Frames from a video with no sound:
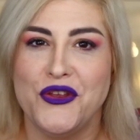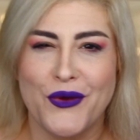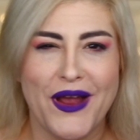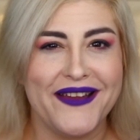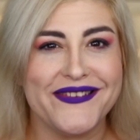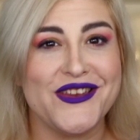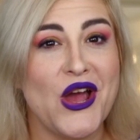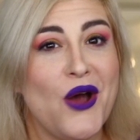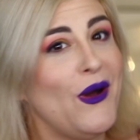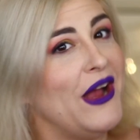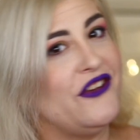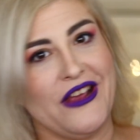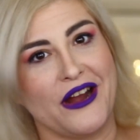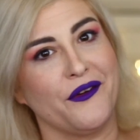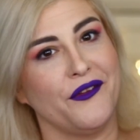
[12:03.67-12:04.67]
You guys know I
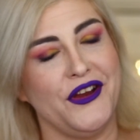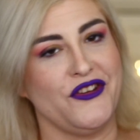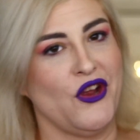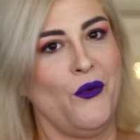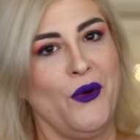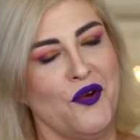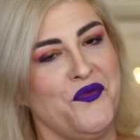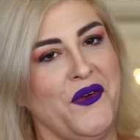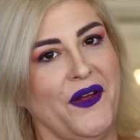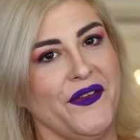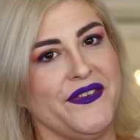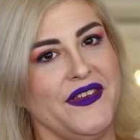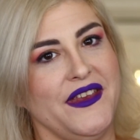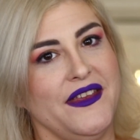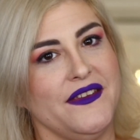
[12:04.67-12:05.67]
generally don't wear
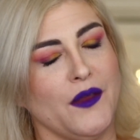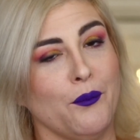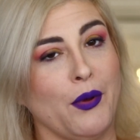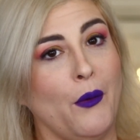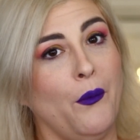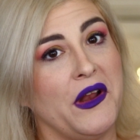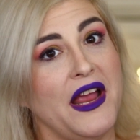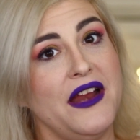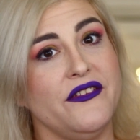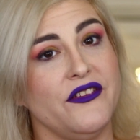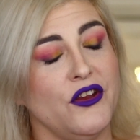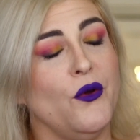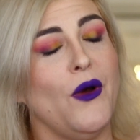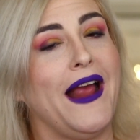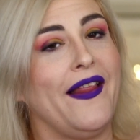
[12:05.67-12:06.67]
falsies, but when I
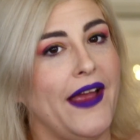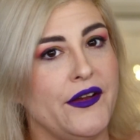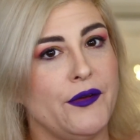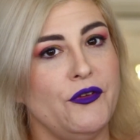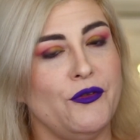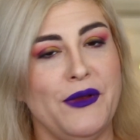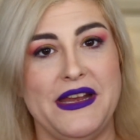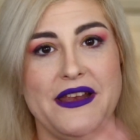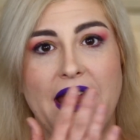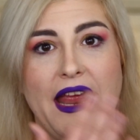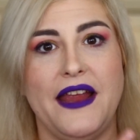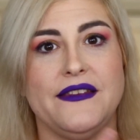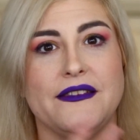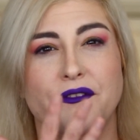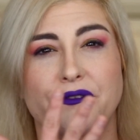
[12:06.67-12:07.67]
do, I like them to be
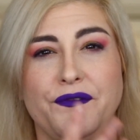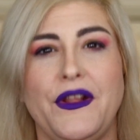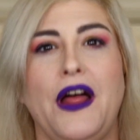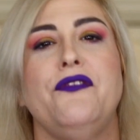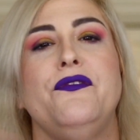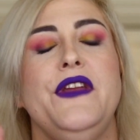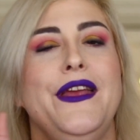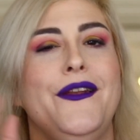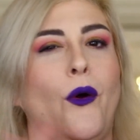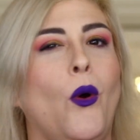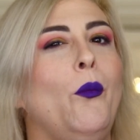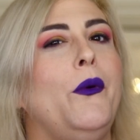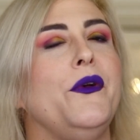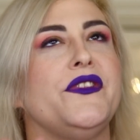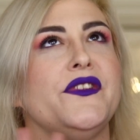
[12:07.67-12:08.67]
nice and fluffy and
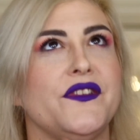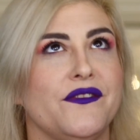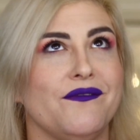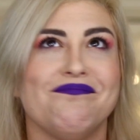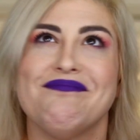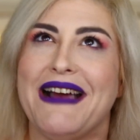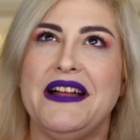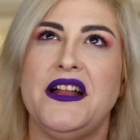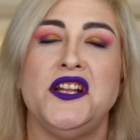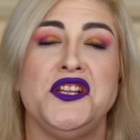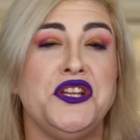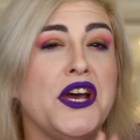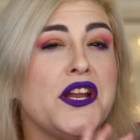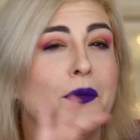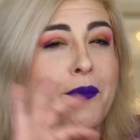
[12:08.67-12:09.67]
almost a
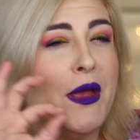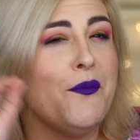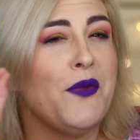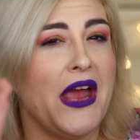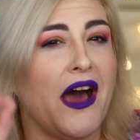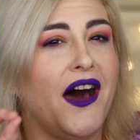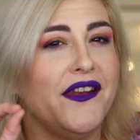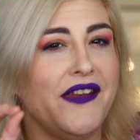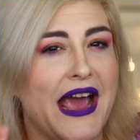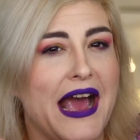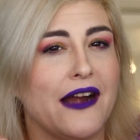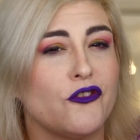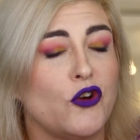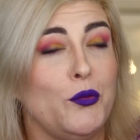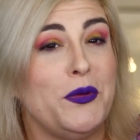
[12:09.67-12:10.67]
little bit beyond
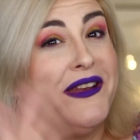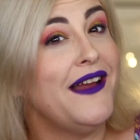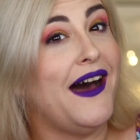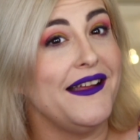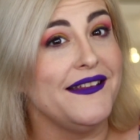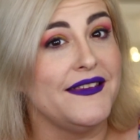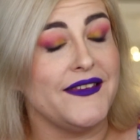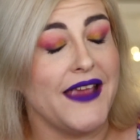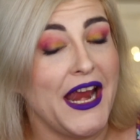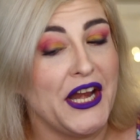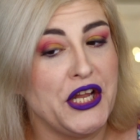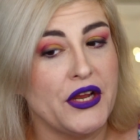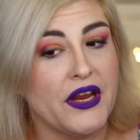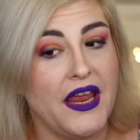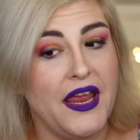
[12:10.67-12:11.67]
natural, but not
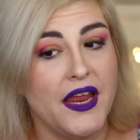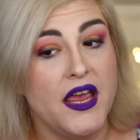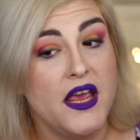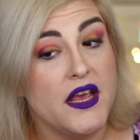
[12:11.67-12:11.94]
insane looking.